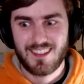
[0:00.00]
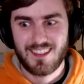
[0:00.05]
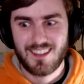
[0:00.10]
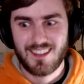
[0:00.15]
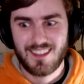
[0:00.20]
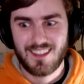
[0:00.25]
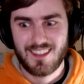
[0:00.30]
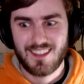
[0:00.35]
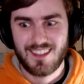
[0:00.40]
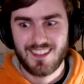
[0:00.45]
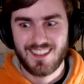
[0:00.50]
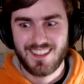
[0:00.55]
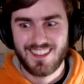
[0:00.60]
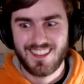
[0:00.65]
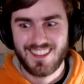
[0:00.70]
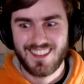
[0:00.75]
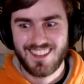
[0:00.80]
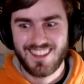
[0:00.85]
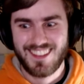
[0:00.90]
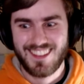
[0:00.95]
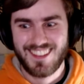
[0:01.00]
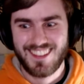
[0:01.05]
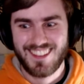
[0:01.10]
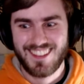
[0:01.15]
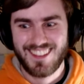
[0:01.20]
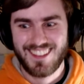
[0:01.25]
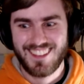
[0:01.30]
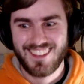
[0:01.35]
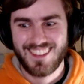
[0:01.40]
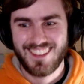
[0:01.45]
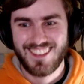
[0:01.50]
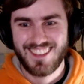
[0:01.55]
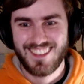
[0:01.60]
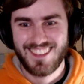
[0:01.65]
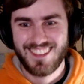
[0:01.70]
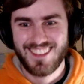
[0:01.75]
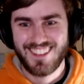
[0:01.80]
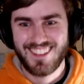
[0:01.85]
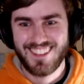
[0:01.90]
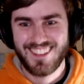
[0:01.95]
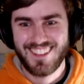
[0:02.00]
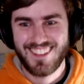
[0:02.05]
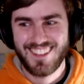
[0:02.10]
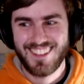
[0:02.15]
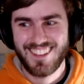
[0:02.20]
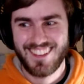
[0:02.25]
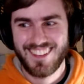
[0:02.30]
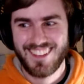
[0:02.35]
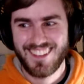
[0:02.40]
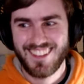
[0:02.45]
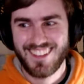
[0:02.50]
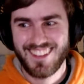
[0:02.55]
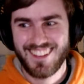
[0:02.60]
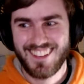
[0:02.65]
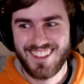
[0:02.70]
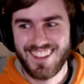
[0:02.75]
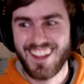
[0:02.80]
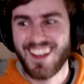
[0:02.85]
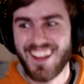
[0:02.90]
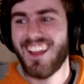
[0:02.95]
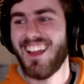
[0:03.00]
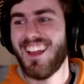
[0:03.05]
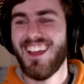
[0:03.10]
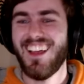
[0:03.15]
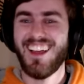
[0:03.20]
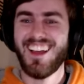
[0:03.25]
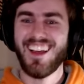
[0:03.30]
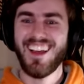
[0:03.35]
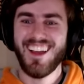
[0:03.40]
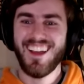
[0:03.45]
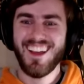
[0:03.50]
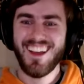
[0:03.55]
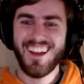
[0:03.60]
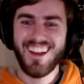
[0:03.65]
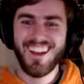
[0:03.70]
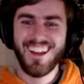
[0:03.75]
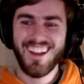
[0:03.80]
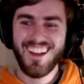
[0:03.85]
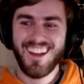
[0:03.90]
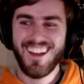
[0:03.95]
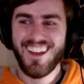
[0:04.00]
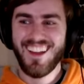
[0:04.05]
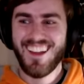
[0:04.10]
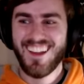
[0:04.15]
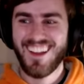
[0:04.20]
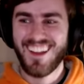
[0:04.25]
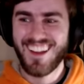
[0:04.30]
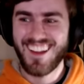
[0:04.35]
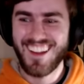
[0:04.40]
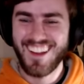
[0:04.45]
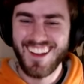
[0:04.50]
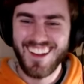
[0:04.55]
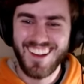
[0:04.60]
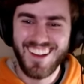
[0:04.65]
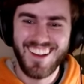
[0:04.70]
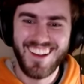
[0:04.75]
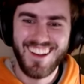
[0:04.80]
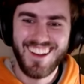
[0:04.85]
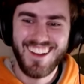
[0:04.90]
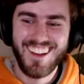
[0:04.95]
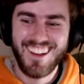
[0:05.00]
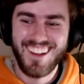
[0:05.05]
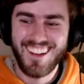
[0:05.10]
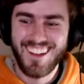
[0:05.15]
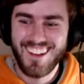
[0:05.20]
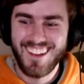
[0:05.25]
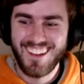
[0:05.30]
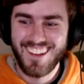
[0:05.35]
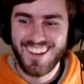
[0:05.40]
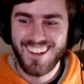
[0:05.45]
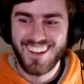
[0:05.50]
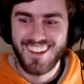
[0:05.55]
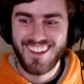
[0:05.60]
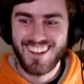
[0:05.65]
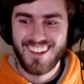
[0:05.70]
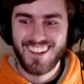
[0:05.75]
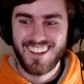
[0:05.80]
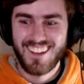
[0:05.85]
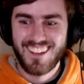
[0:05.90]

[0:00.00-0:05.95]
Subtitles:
No words are spoken by the person on screen.